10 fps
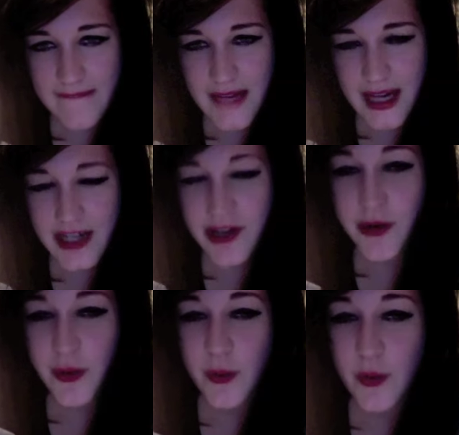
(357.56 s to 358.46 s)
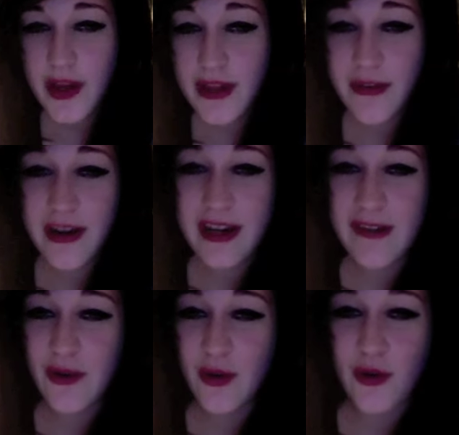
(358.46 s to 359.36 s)
I don't know whether any of
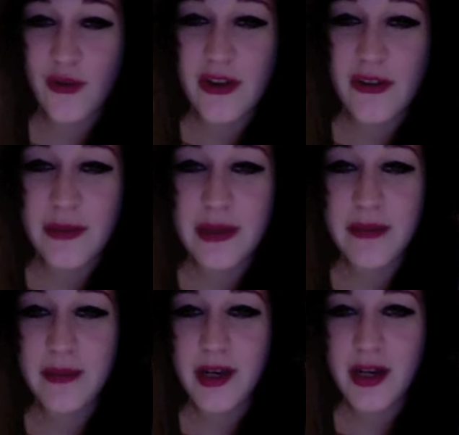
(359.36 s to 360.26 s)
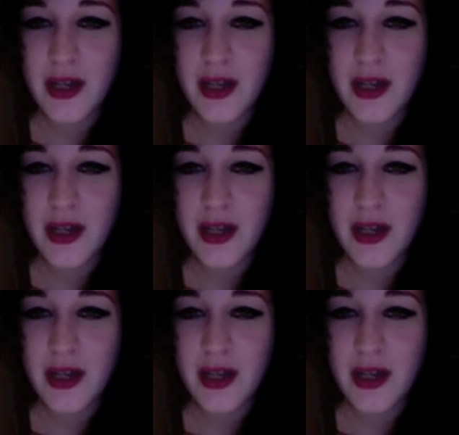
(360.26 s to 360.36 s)
you agree with me, but